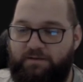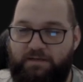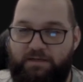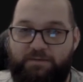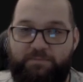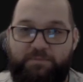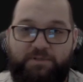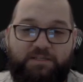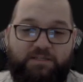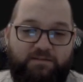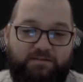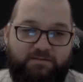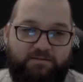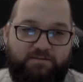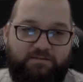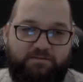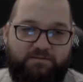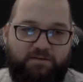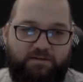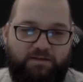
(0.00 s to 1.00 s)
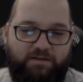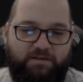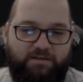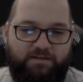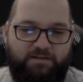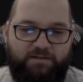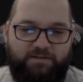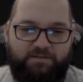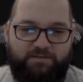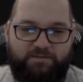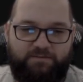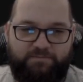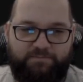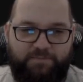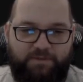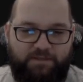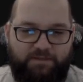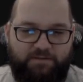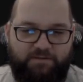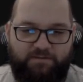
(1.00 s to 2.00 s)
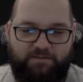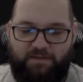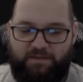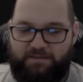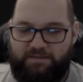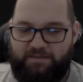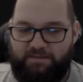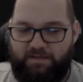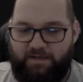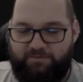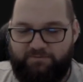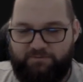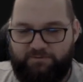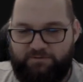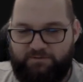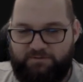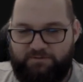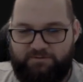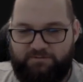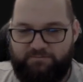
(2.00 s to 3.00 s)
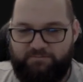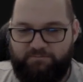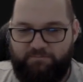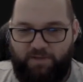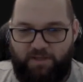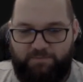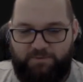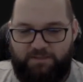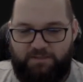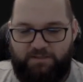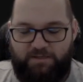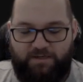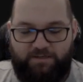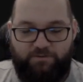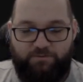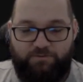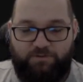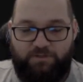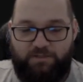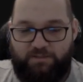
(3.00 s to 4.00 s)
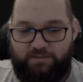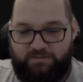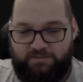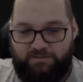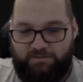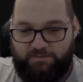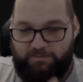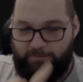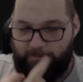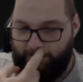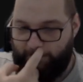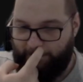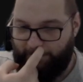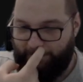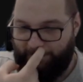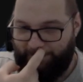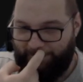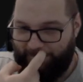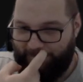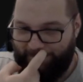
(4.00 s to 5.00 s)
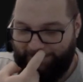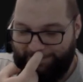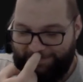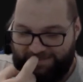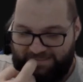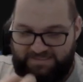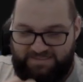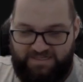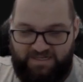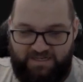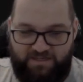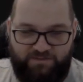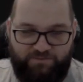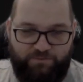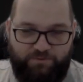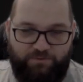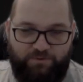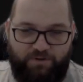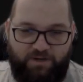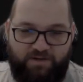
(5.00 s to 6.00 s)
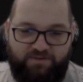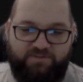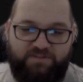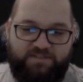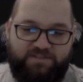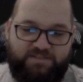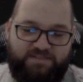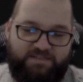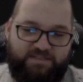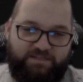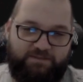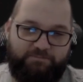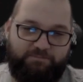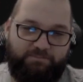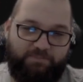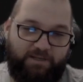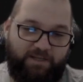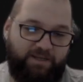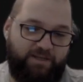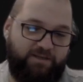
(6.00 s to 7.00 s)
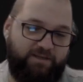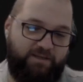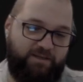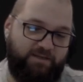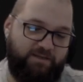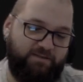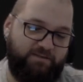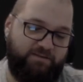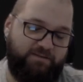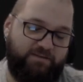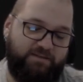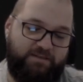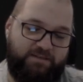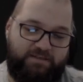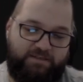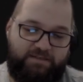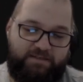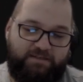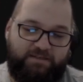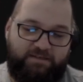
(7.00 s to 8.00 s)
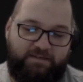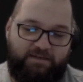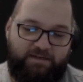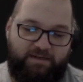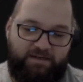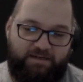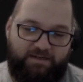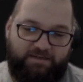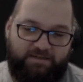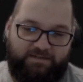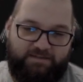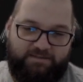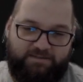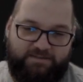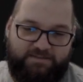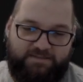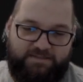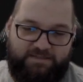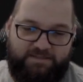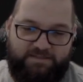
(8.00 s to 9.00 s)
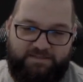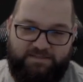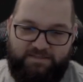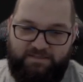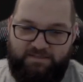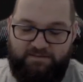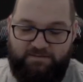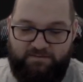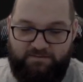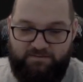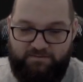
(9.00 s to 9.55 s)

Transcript: limited, in draft maybe. I don't think this card will ever see play in CC.